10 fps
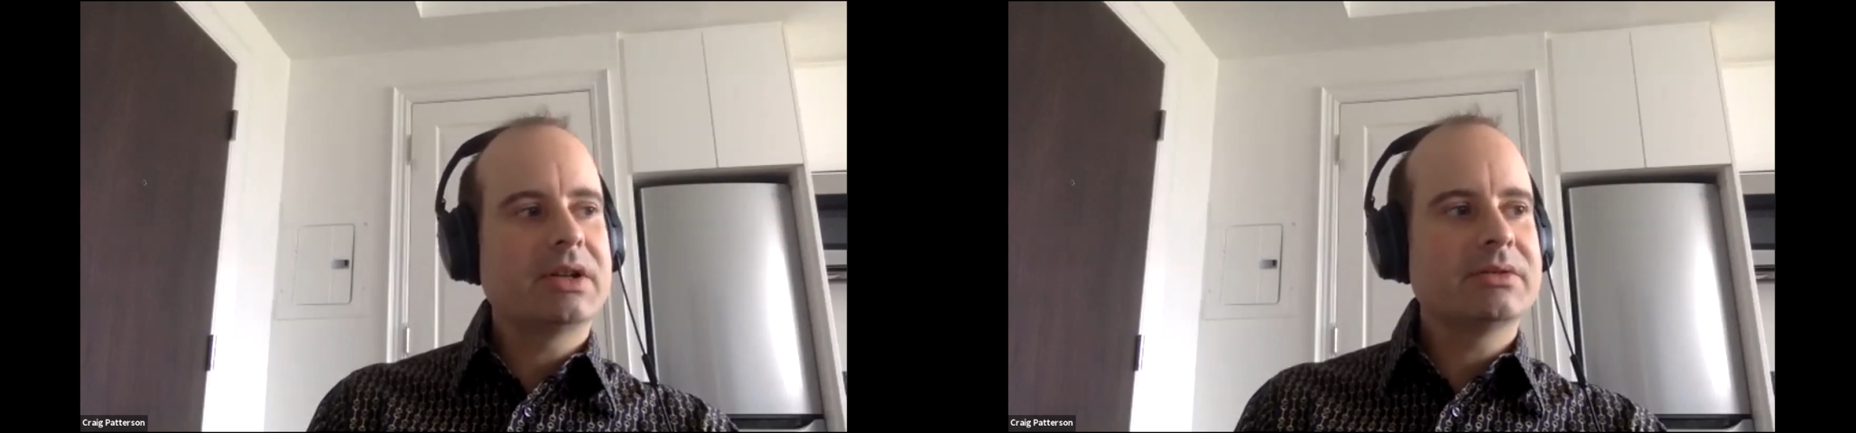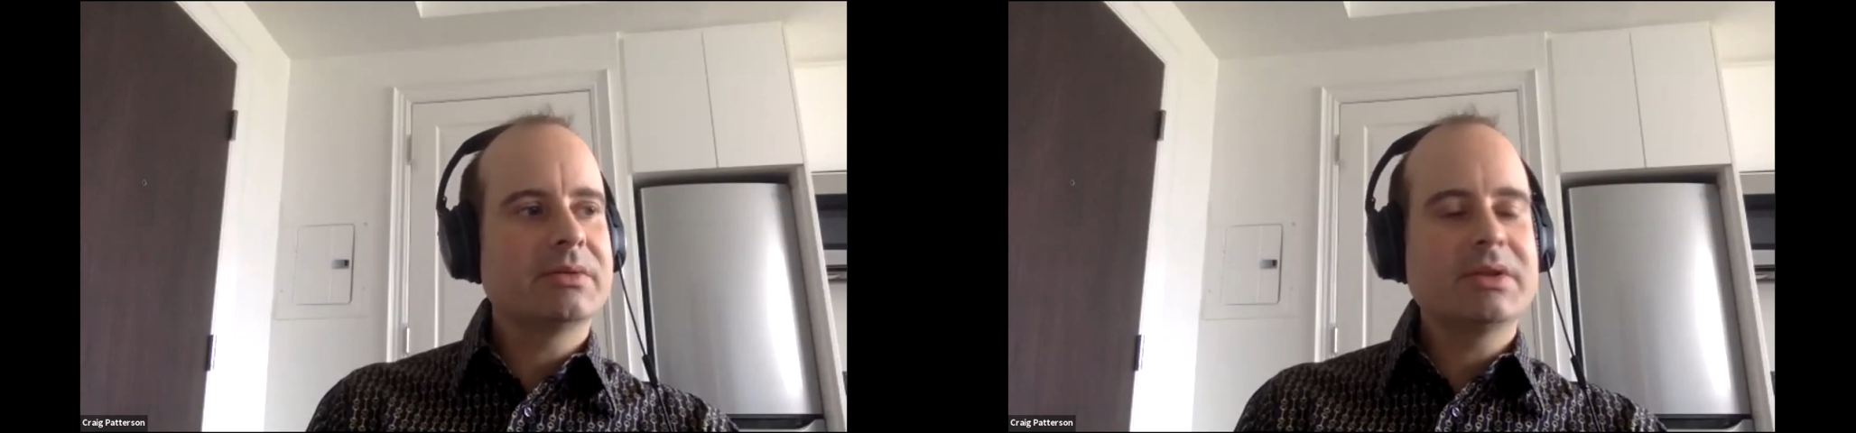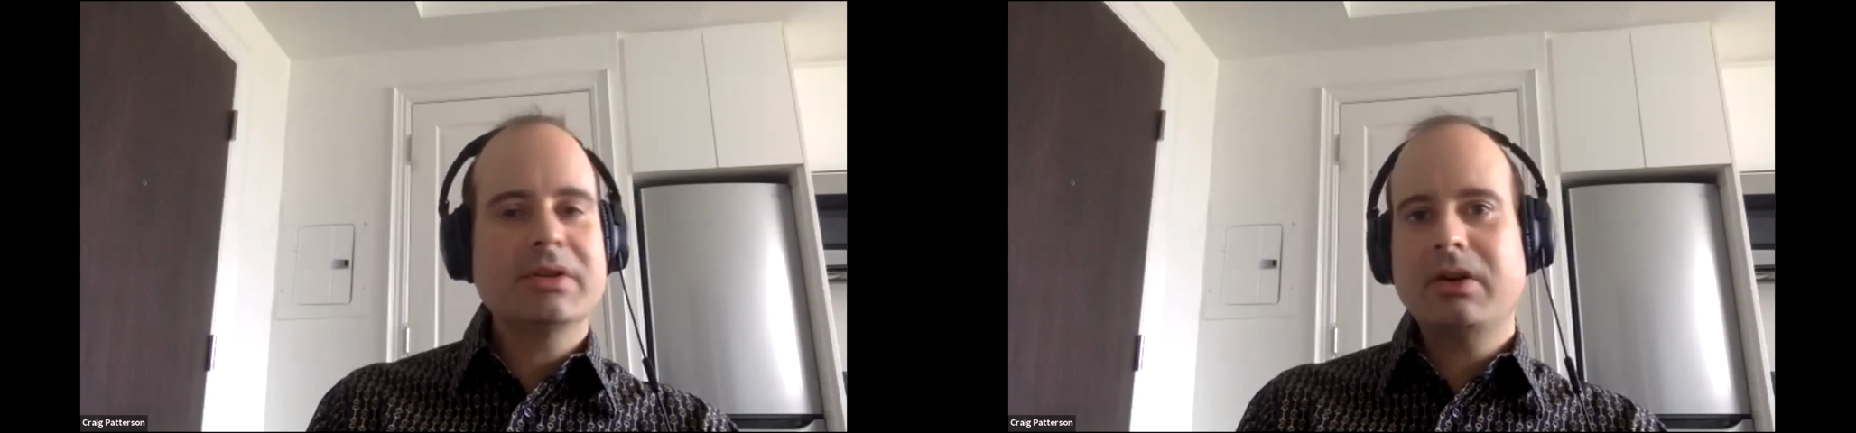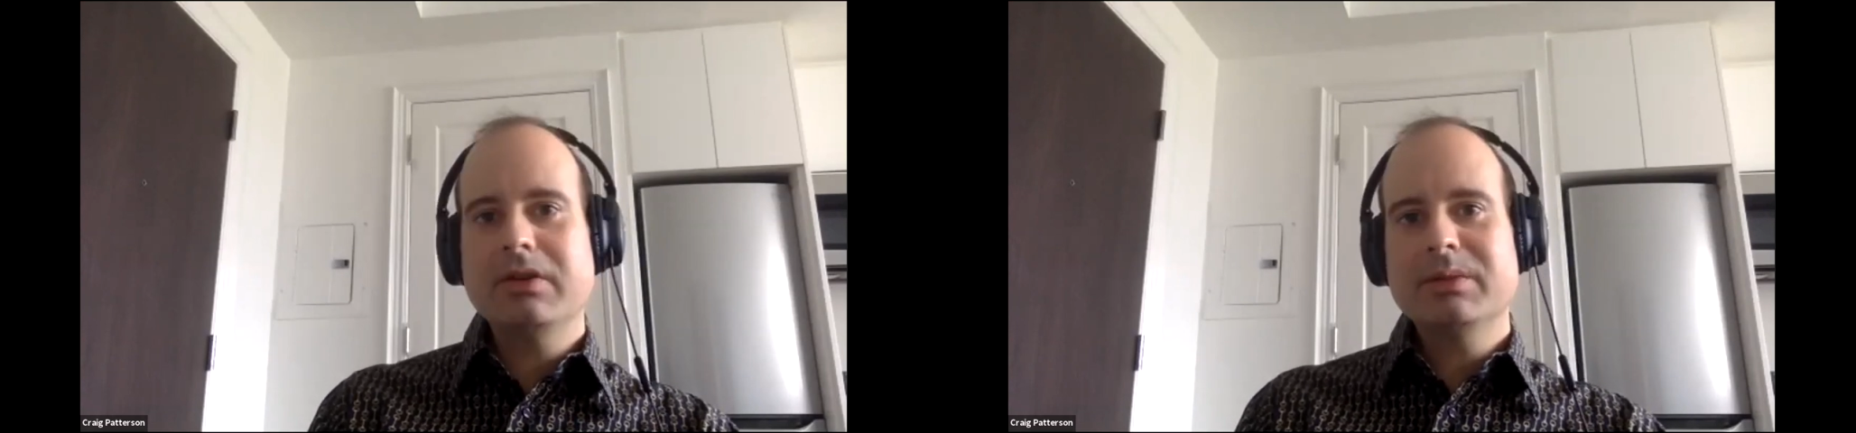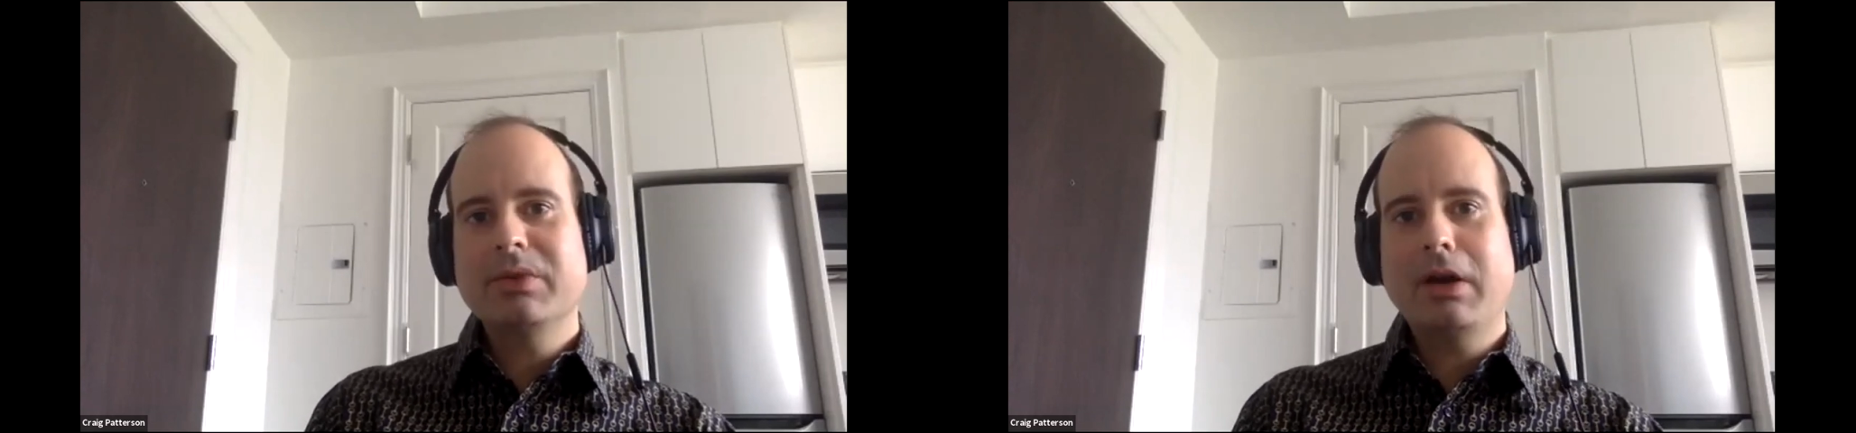I, don't, know what you
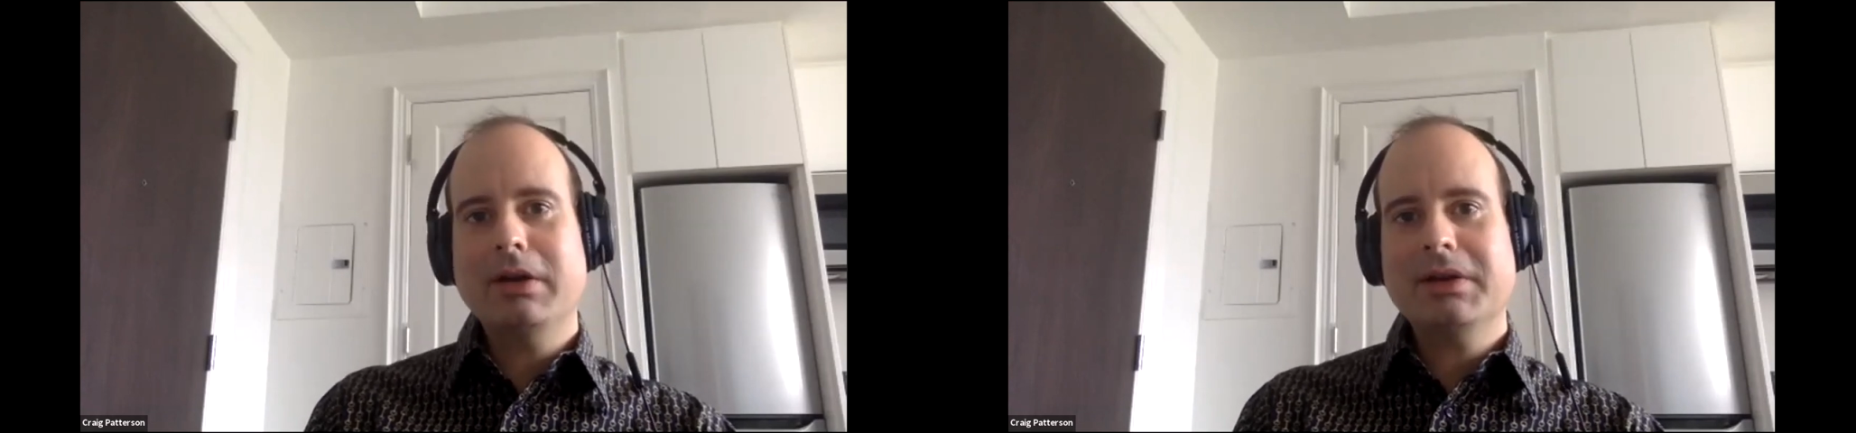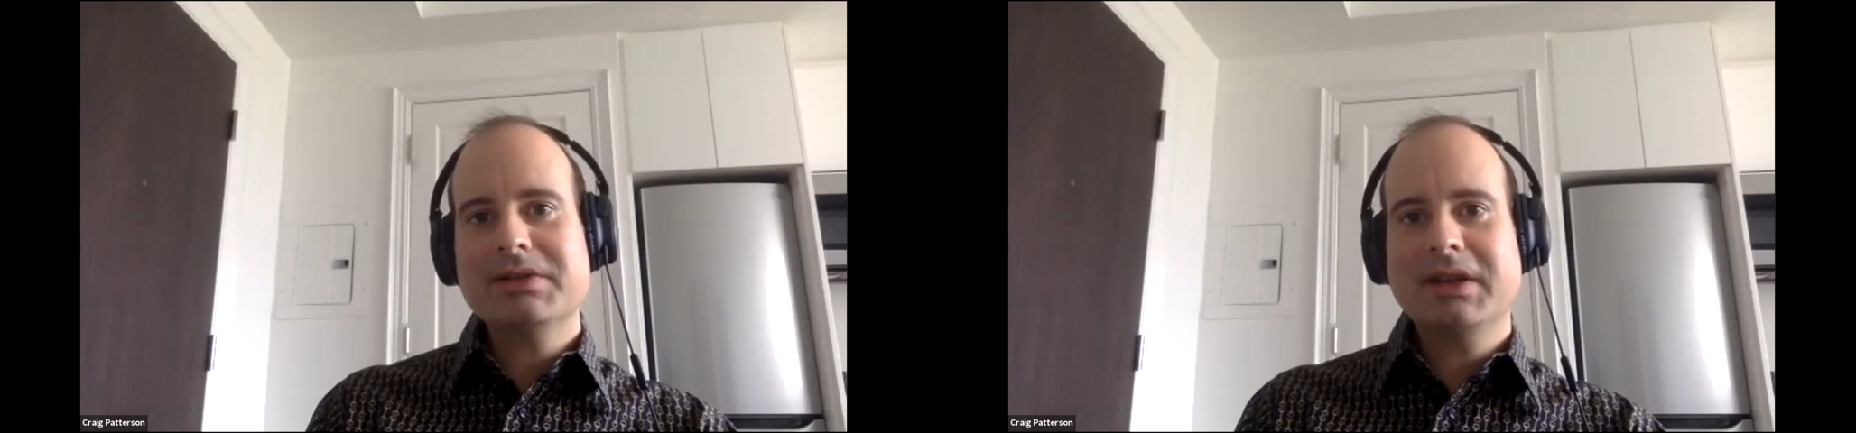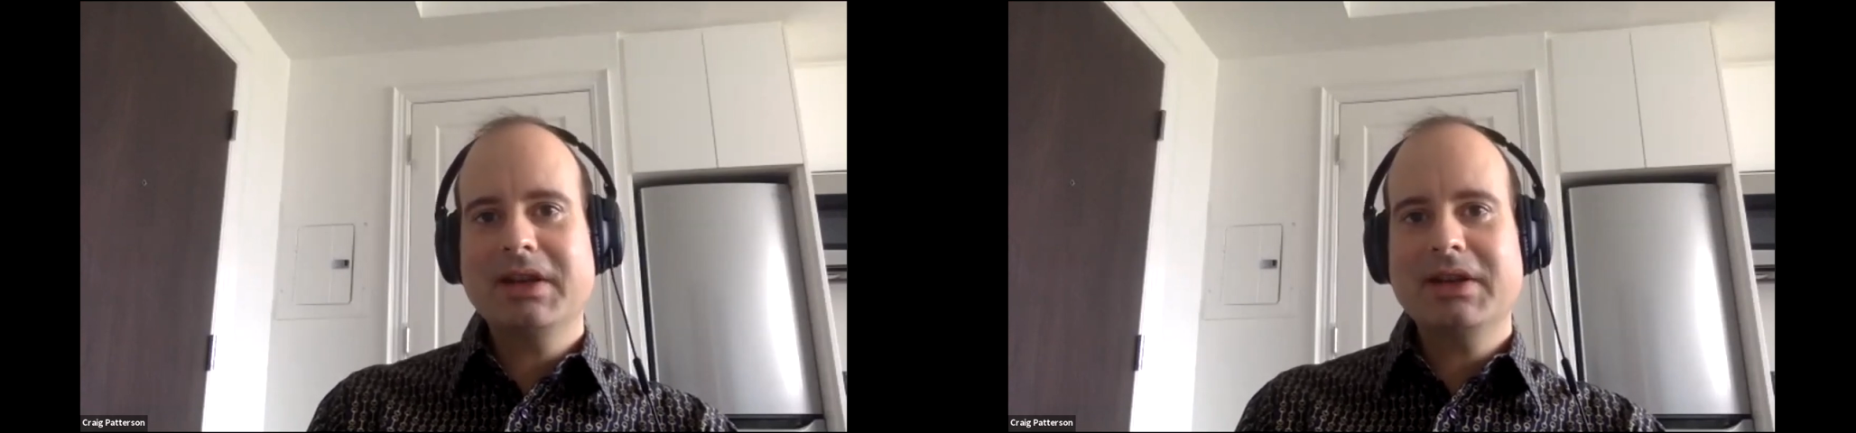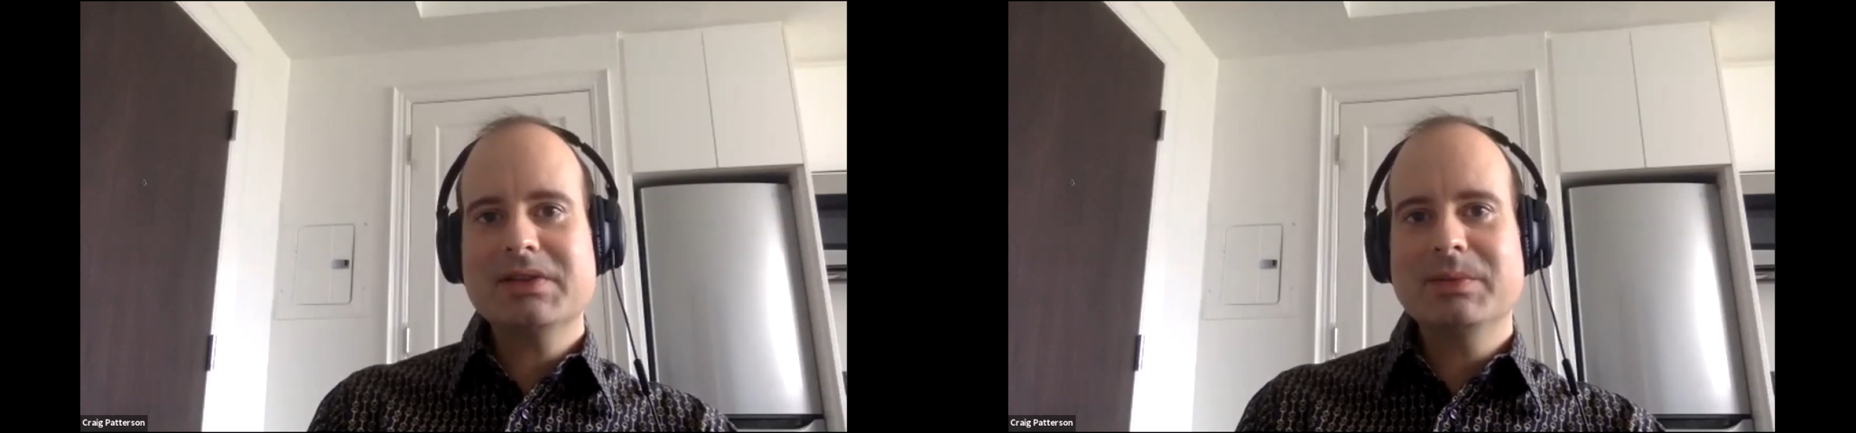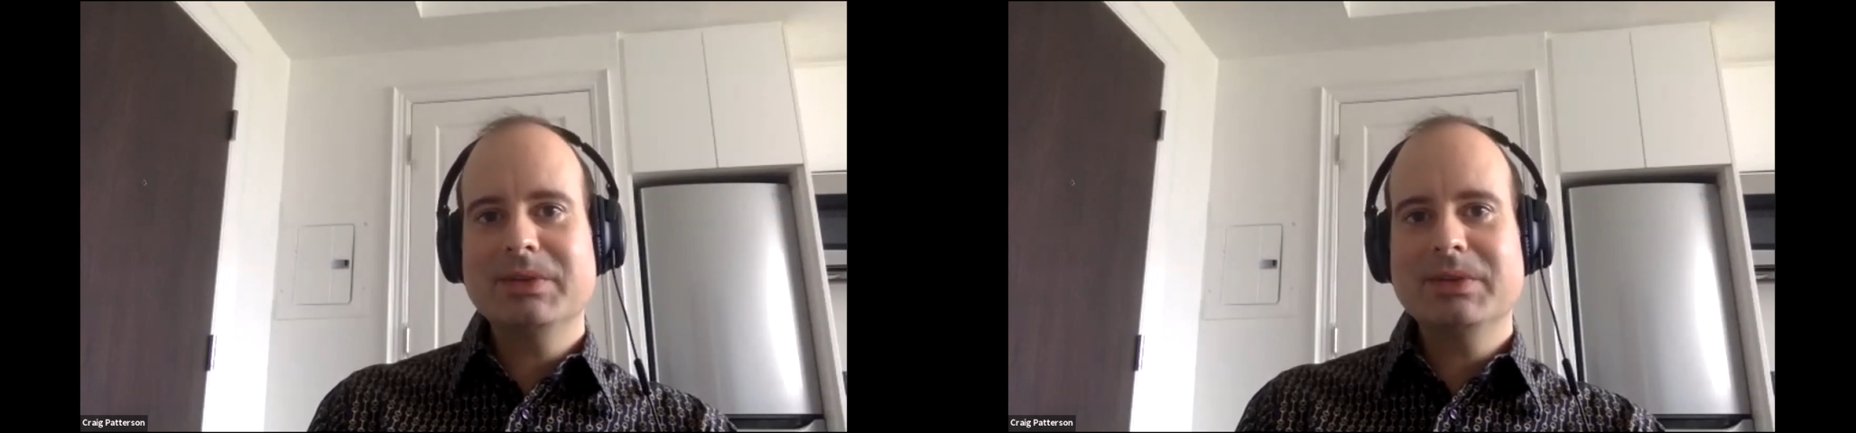call them, products, I guess,